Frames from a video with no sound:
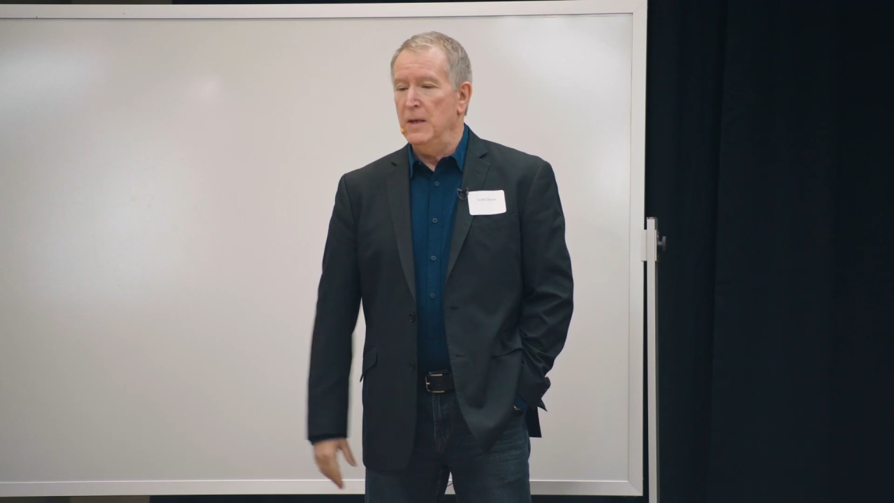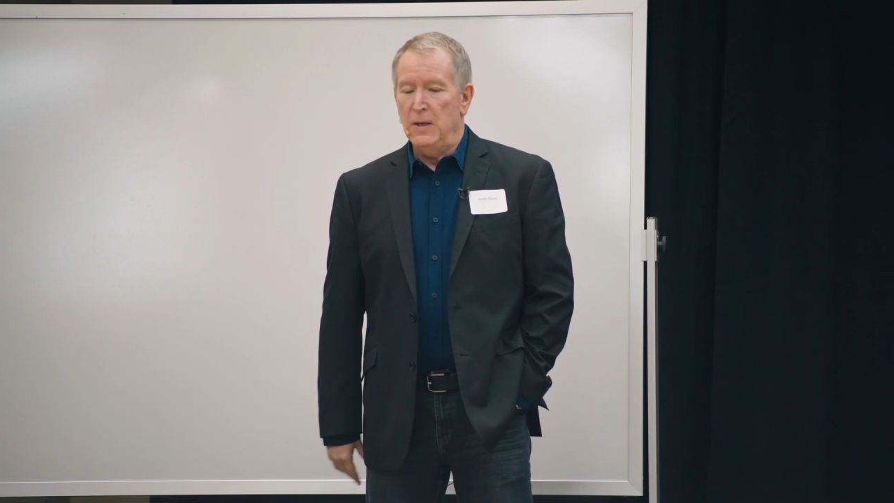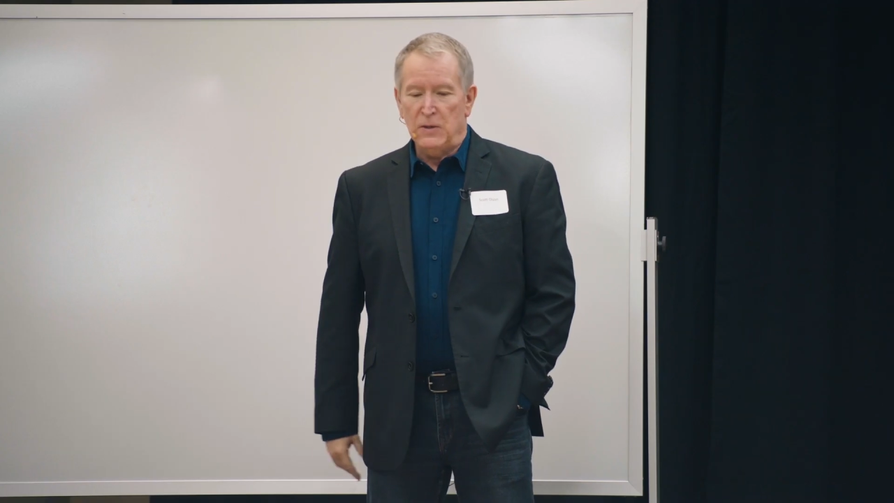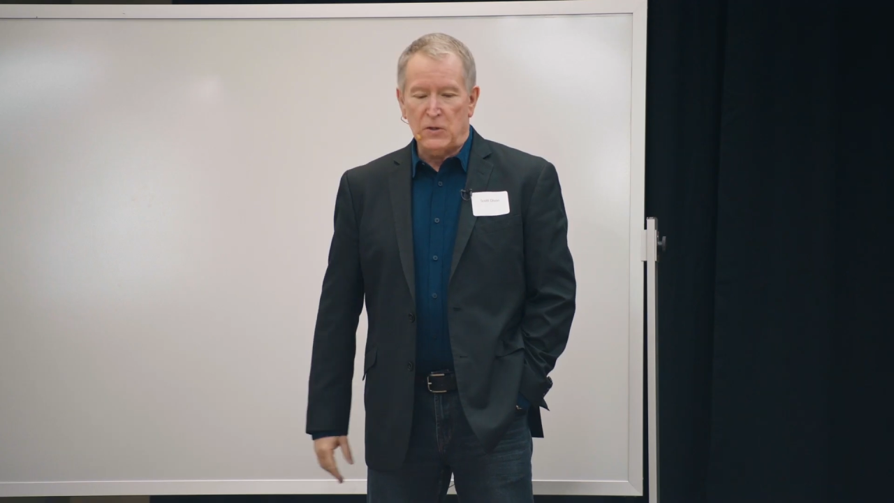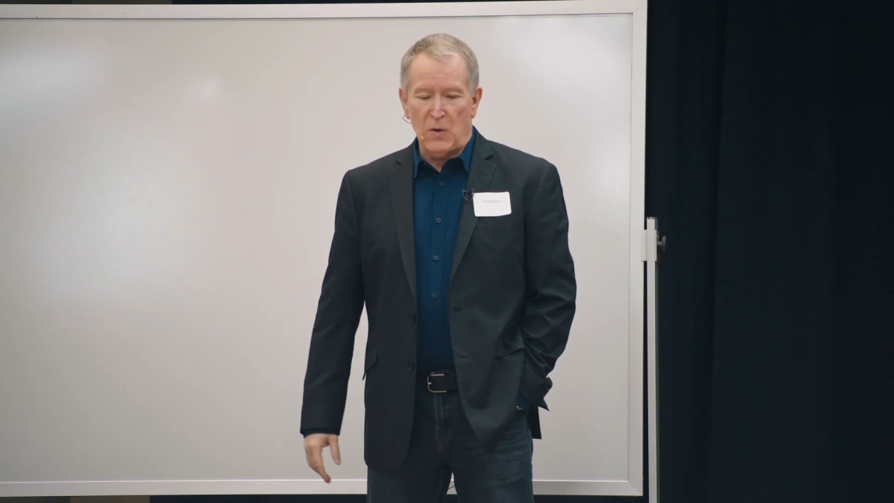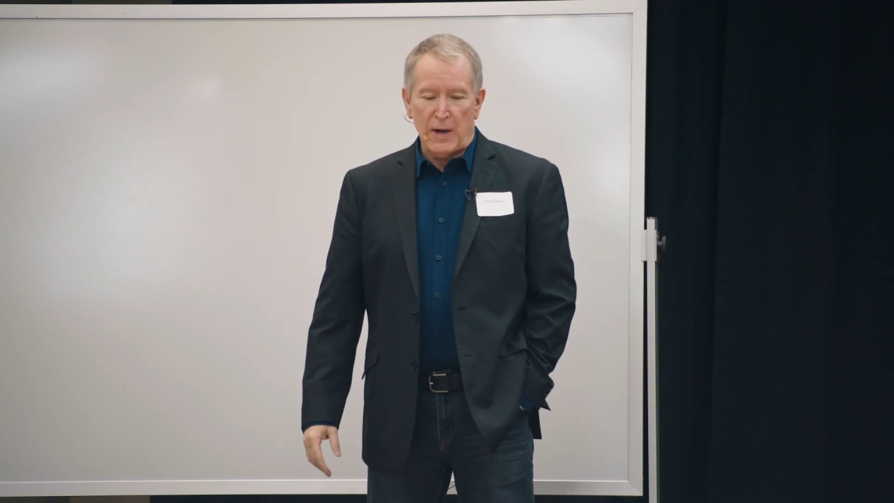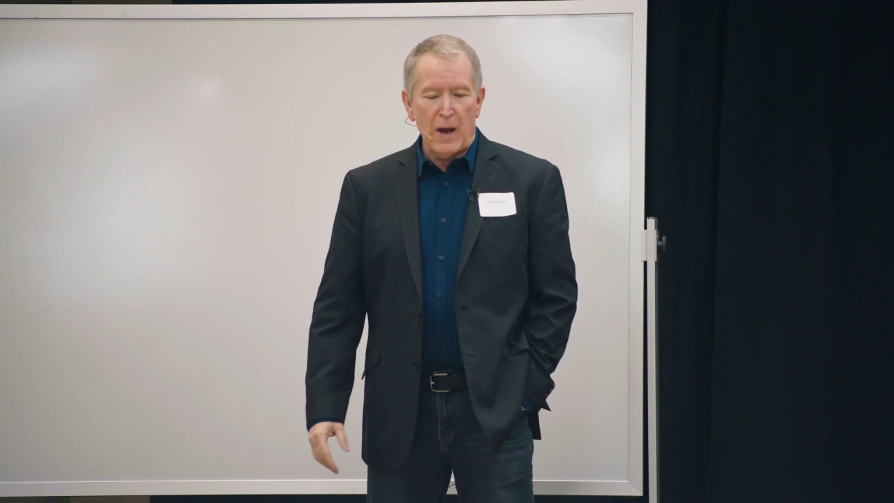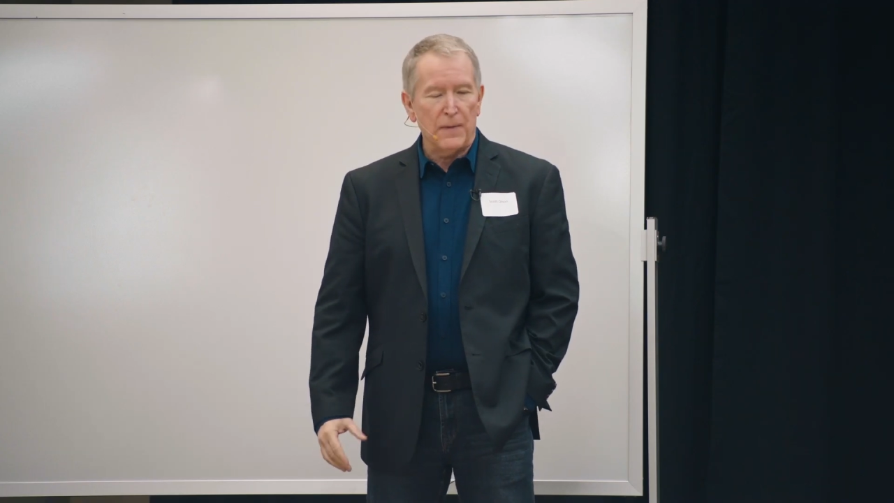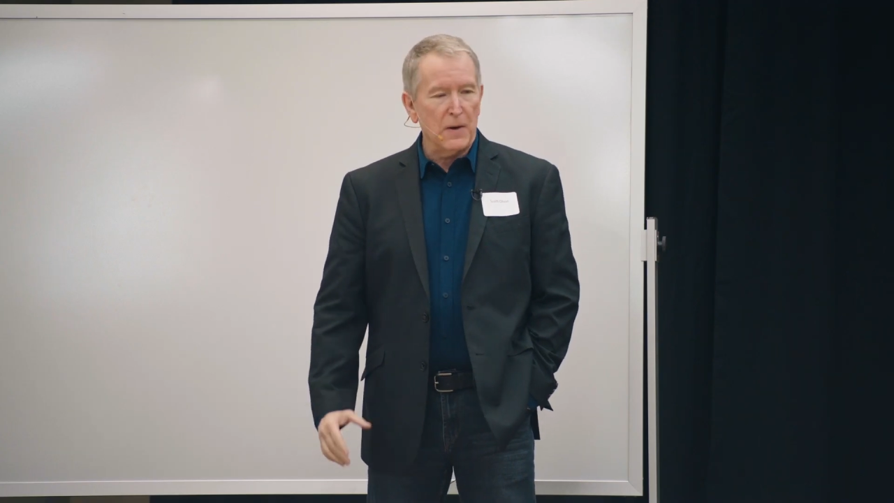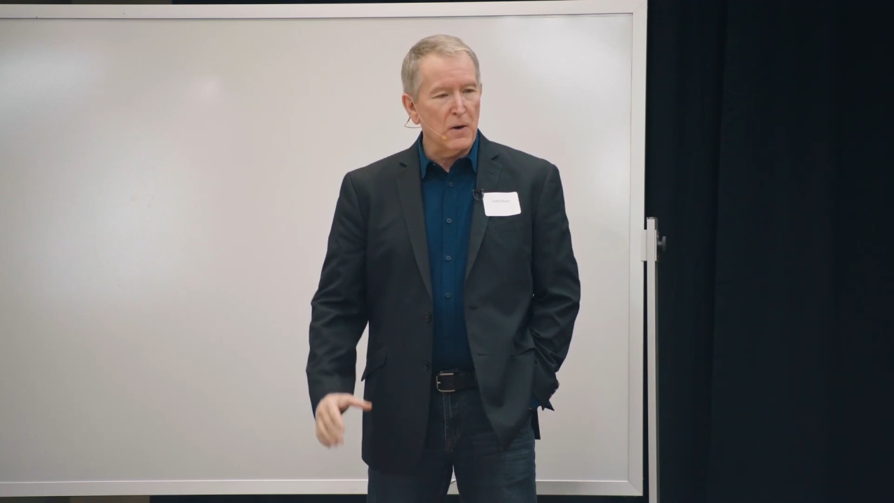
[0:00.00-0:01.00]
So I
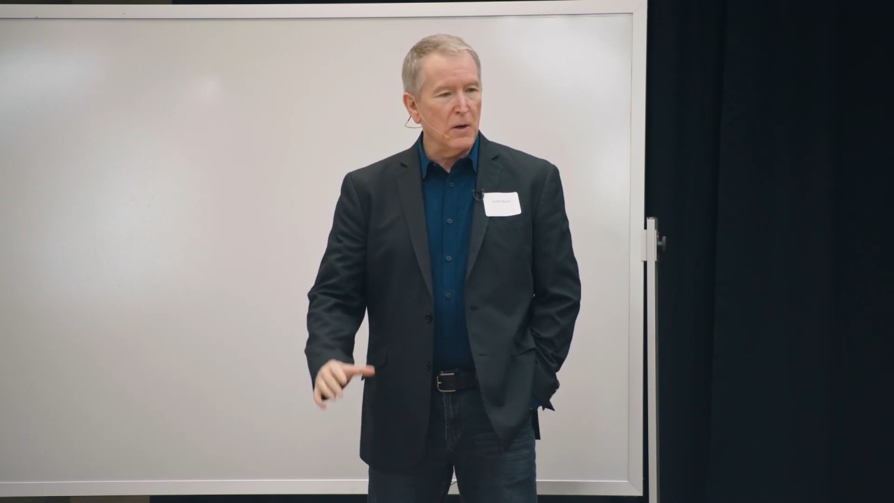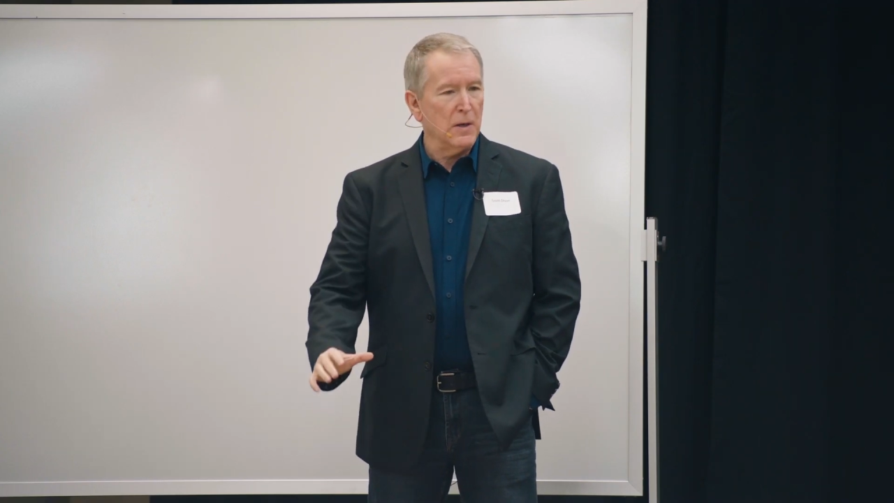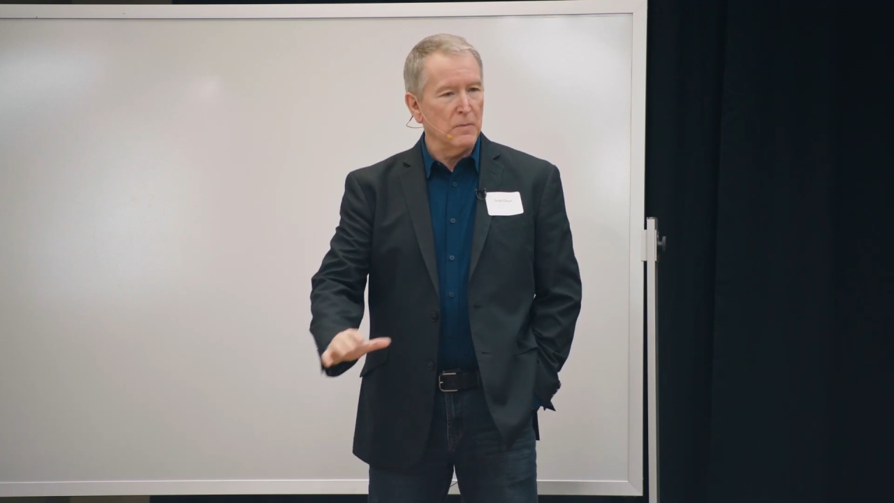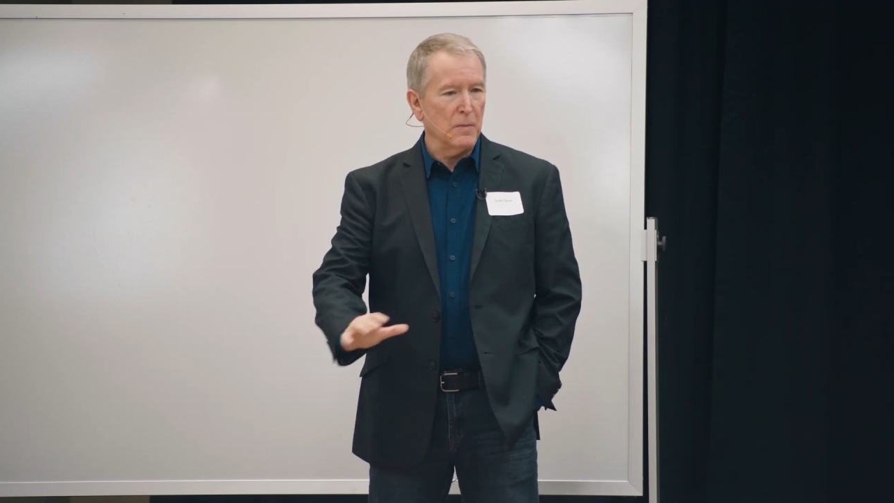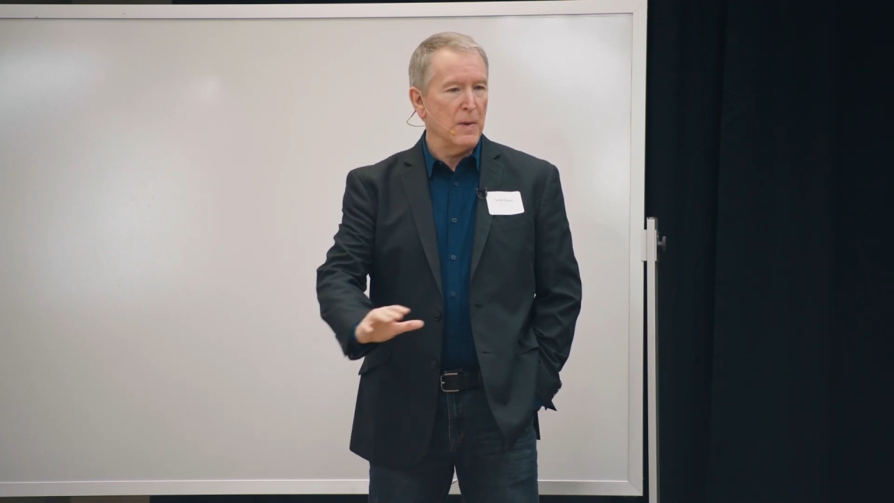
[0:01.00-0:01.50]
got there and